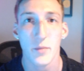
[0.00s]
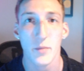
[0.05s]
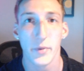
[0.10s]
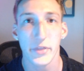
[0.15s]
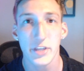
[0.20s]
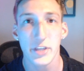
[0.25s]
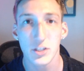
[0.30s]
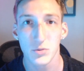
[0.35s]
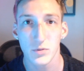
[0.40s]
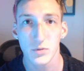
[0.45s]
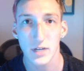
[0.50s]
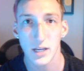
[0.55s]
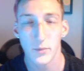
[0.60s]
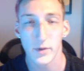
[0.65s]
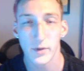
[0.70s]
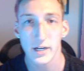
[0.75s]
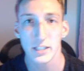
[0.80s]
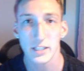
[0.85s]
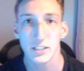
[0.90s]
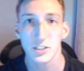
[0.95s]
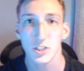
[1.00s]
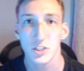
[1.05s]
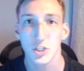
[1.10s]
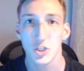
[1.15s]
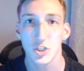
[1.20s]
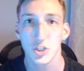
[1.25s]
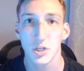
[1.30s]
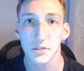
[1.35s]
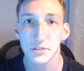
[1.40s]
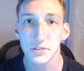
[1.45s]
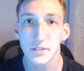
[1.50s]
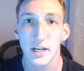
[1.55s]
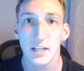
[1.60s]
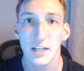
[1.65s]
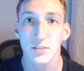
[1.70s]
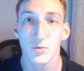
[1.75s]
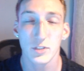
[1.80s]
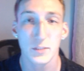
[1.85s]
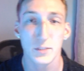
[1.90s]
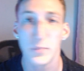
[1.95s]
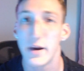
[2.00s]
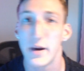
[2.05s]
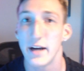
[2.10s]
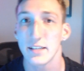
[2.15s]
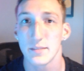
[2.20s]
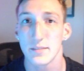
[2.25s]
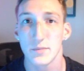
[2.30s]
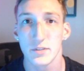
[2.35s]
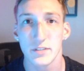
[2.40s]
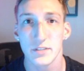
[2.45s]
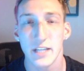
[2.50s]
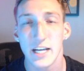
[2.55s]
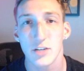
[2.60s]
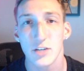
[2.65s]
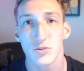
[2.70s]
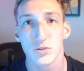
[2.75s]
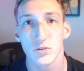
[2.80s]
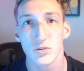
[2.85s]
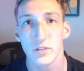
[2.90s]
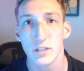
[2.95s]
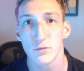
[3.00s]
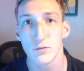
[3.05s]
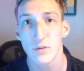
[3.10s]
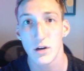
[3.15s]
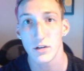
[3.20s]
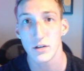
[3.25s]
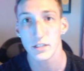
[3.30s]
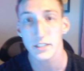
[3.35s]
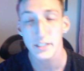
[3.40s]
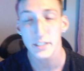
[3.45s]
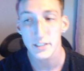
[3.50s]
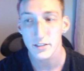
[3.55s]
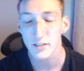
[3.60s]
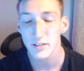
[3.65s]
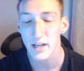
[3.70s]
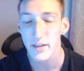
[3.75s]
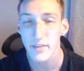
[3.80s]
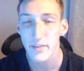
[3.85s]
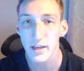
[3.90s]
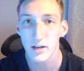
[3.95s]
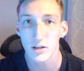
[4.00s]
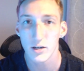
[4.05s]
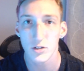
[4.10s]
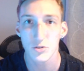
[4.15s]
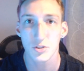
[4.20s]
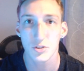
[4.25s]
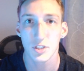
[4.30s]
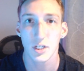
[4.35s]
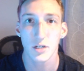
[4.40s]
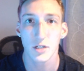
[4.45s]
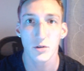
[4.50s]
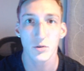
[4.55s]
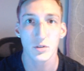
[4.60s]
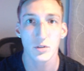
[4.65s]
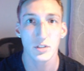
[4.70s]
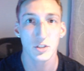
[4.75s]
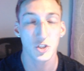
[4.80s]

But this one, I wanted to just show you guys what's possible natural in around a year and then also